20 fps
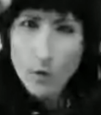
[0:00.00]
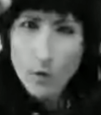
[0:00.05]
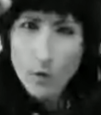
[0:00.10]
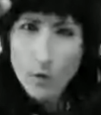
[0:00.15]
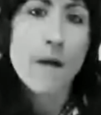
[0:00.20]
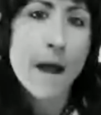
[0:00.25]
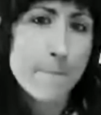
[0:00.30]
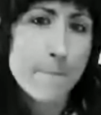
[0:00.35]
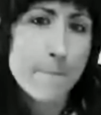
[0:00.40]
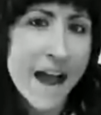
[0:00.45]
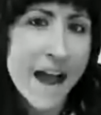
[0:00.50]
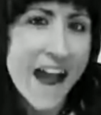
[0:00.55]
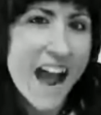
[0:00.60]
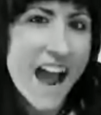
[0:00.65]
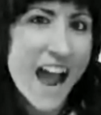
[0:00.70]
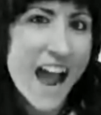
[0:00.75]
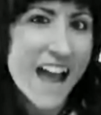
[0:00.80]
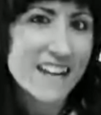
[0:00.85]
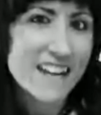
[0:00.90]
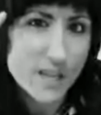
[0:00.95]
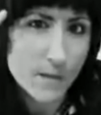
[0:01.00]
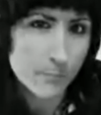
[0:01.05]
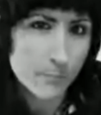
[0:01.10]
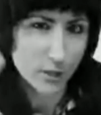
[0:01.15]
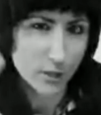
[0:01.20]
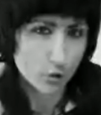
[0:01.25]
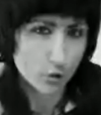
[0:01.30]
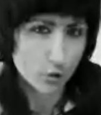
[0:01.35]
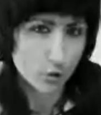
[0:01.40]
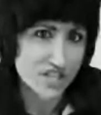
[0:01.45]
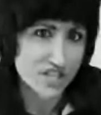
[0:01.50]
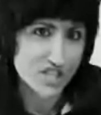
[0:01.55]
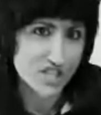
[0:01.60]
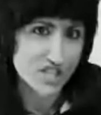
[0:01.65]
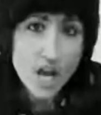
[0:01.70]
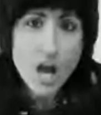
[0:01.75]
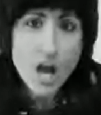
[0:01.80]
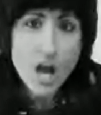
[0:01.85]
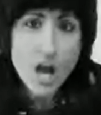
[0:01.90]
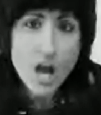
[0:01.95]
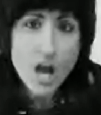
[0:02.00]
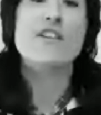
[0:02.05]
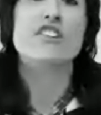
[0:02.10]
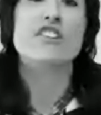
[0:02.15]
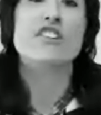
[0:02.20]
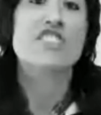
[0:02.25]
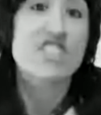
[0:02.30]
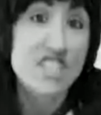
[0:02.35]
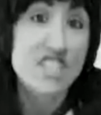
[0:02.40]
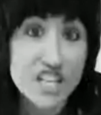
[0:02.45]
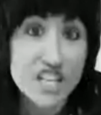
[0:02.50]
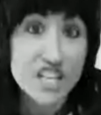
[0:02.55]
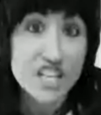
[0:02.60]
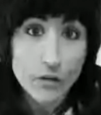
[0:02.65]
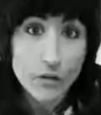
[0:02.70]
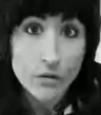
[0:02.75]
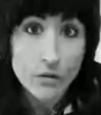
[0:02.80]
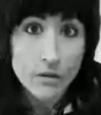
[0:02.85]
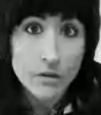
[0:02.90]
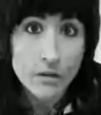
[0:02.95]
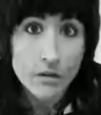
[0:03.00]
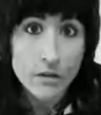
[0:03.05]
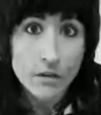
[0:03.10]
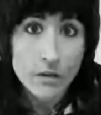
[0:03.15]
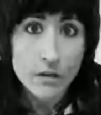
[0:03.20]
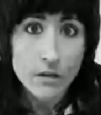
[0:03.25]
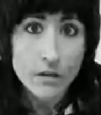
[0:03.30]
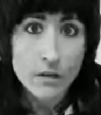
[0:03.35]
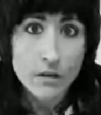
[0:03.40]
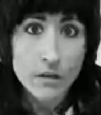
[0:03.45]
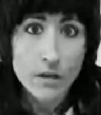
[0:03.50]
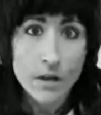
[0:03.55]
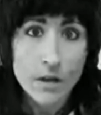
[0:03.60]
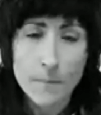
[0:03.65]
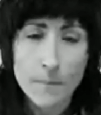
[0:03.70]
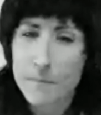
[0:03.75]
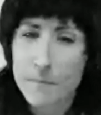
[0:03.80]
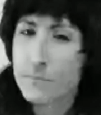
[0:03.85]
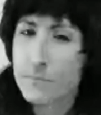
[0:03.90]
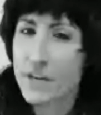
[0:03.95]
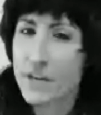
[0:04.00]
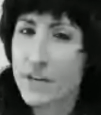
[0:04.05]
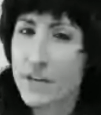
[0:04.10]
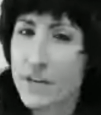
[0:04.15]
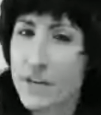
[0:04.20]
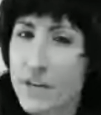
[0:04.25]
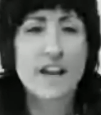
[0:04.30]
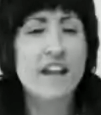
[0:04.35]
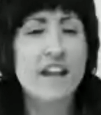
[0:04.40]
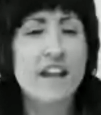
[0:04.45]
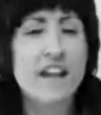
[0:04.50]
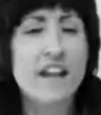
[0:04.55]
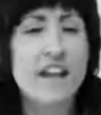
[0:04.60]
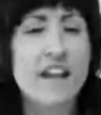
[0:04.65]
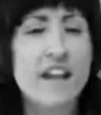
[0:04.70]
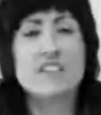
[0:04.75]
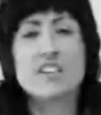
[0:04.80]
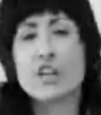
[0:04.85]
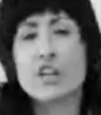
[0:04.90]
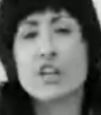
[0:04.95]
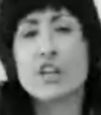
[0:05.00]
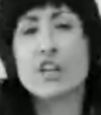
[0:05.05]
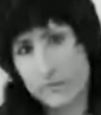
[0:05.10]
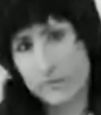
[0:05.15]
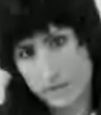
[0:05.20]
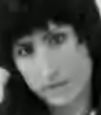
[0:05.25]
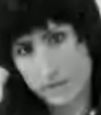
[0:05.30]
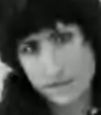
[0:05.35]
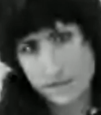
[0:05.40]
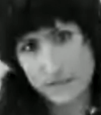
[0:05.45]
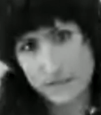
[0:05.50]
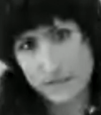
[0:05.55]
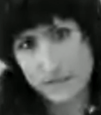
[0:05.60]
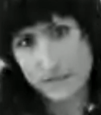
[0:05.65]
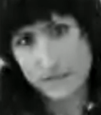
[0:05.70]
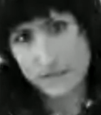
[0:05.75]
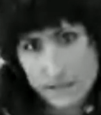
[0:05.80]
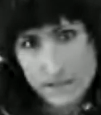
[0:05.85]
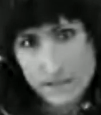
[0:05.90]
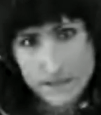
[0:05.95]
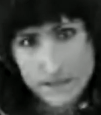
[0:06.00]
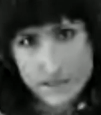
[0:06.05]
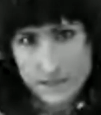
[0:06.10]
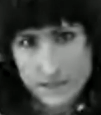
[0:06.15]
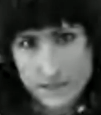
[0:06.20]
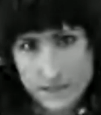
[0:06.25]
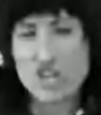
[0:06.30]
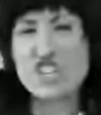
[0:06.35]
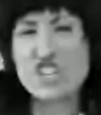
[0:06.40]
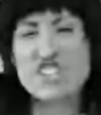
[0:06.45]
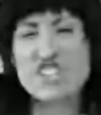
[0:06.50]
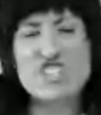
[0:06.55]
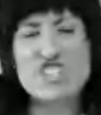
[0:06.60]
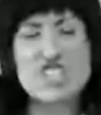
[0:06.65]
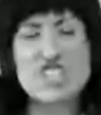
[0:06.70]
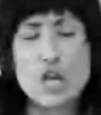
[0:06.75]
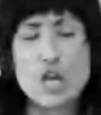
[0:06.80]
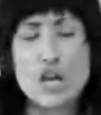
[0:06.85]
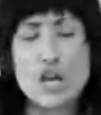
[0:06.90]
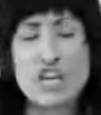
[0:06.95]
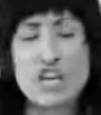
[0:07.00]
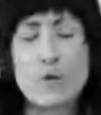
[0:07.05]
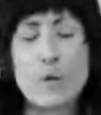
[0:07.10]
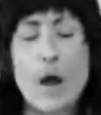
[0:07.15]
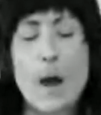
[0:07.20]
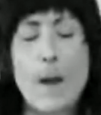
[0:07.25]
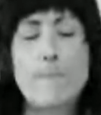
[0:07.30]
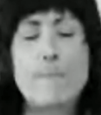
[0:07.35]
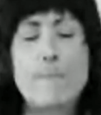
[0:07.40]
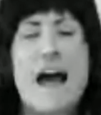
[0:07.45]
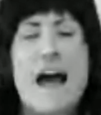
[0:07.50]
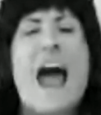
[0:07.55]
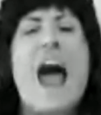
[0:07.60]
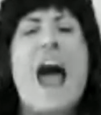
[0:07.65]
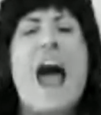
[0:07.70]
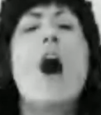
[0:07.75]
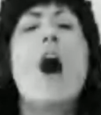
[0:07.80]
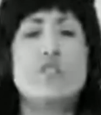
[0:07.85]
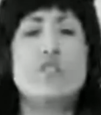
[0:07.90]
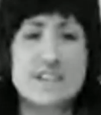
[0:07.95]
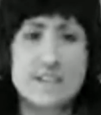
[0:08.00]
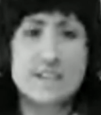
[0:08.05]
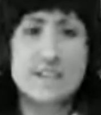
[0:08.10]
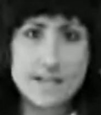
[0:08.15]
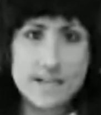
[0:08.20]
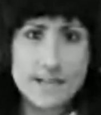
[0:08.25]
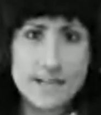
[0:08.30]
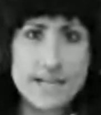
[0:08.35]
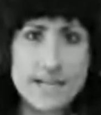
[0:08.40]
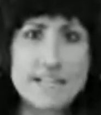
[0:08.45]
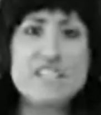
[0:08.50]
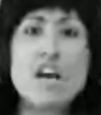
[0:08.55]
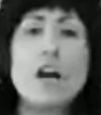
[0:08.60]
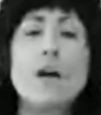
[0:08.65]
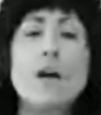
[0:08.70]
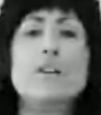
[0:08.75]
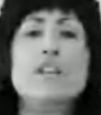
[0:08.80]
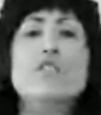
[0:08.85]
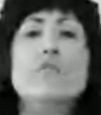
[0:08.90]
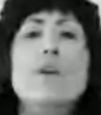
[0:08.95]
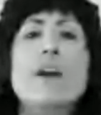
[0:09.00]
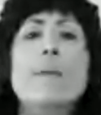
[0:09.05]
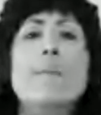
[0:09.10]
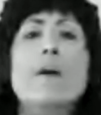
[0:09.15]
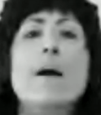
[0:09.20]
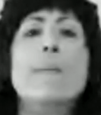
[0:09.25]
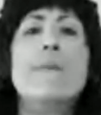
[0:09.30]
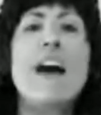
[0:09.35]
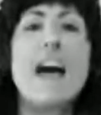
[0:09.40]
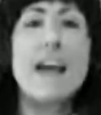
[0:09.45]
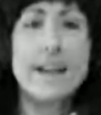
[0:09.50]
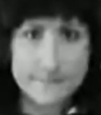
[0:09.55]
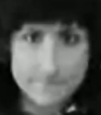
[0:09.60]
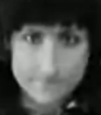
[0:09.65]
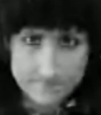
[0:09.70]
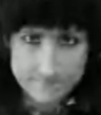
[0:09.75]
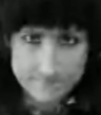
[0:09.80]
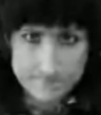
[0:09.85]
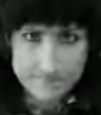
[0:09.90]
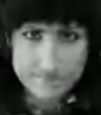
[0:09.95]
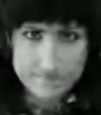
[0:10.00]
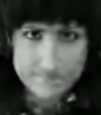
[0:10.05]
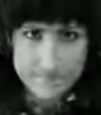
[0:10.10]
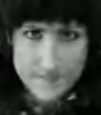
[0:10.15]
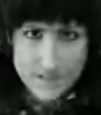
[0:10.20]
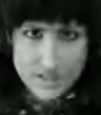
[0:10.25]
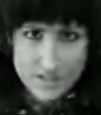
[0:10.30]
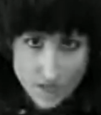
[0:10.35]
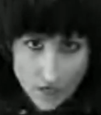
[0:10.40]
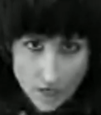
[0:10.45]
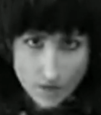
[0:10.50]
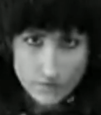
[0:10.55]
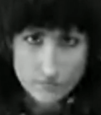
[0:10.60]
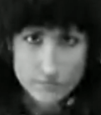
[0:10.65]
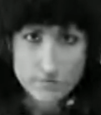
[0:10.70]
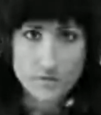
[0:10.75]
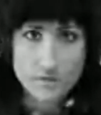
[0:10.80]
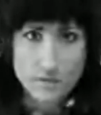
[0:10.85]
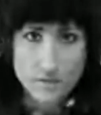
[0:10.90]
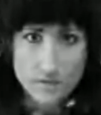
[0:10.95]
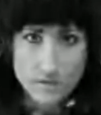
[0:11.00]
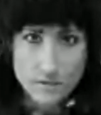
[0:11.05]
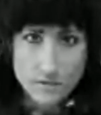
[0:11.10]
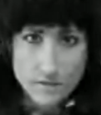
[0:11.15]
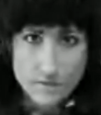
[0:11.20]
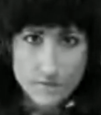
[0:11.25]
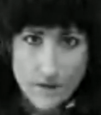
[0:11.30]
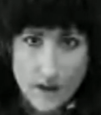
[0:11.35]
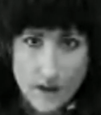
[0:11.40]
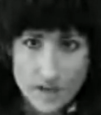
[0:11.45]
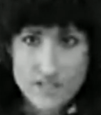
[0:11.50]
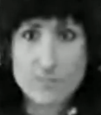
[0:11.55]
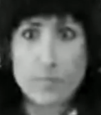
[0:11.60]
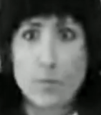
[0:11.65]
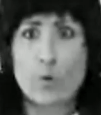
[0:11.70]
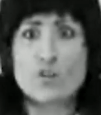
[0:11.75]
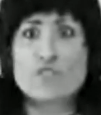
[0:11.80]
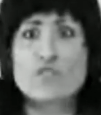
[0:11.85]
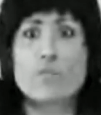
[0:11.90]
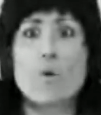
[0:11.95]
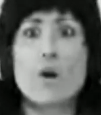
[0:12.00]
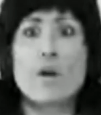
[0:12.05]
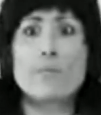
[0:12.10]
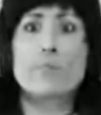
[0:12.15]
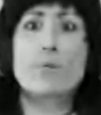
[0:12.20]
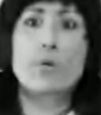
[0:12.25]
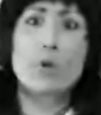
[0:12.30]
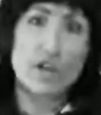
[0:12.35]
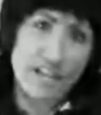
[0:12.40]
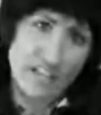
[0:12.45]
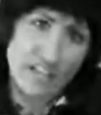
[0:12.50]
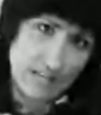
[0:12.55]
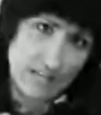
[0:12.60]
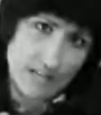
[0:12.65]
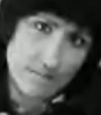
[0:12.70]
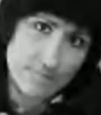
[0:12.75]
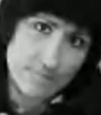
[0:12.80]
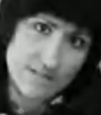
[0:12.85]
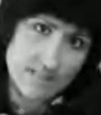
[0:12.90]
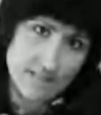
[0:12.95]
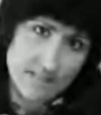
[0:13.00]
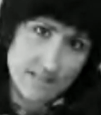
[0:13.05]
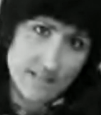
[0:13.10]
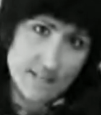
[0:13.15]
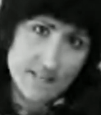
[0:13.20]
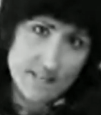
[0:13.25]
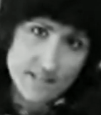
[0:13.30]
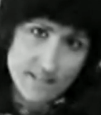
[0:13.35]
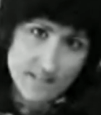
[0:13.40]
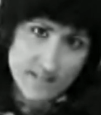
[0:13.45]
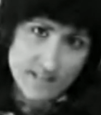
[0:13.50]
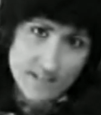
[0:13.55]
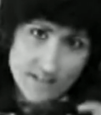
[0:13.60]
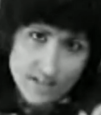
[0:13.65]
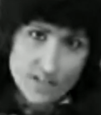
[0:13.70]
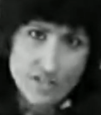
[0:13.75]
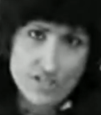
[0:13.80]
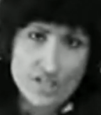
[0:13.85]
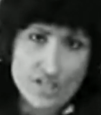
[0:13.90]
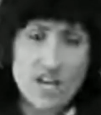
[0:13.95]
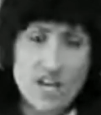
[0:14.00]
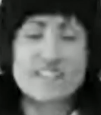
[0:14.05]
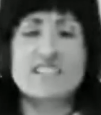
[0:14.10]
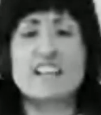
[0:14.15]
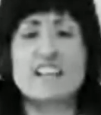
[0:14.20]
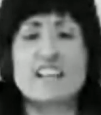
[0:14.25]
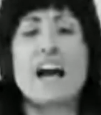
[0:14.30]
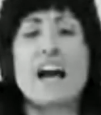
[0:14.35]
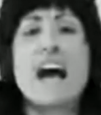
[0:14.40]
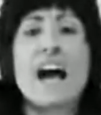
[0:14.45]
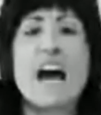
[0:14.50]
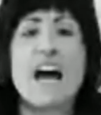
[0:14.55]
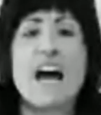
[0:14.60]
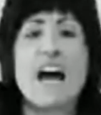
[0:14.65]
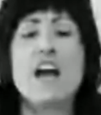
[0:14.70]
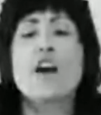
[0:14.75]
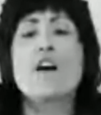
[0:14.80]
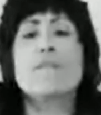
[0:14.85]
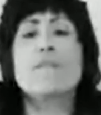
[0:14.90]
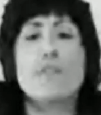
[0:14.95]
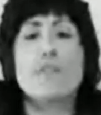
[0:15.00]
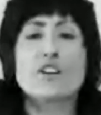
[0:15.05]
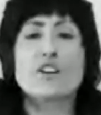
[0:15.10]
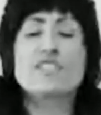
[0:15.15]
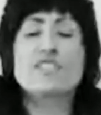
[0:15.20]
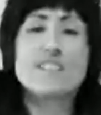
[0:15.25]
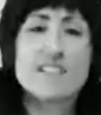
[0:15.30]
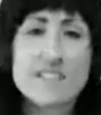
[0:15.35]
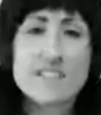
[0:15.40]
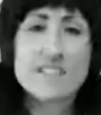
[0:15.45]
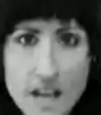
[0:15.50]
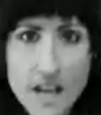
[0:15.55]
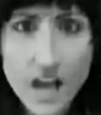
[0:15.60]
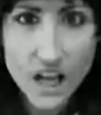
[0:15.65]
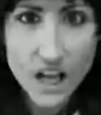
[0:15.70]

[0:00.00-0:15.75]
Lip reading: with my mind the progression of their sinew. I'm a big fan of sinew, okay? And there is sinew abound in WMMA. So, Fox Sports 1 prelims, Jessica I versus